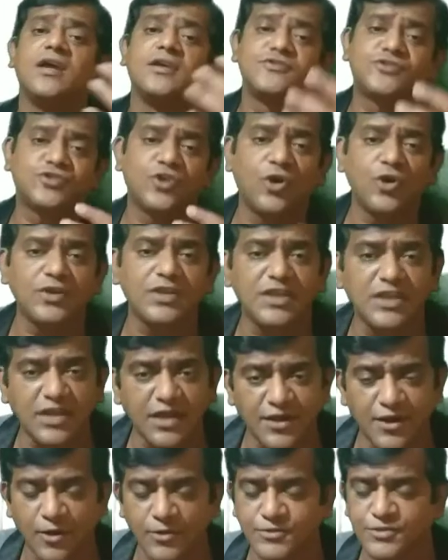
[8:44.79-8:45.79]
So
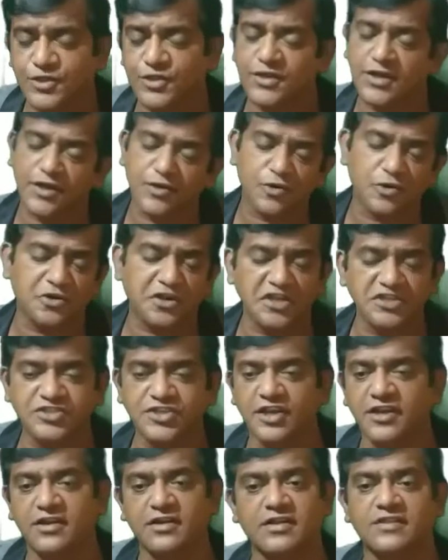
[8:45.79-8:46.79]
here also in a
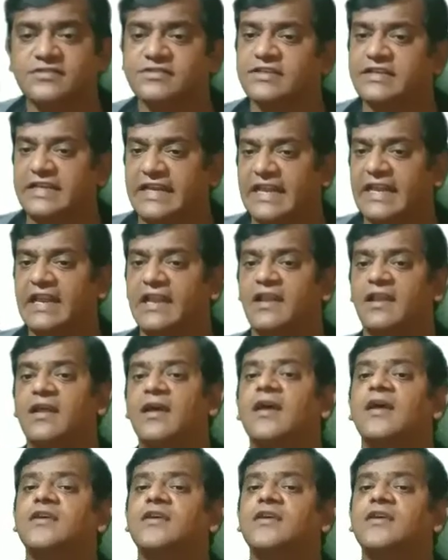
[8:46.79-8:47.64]
quotation it is nil.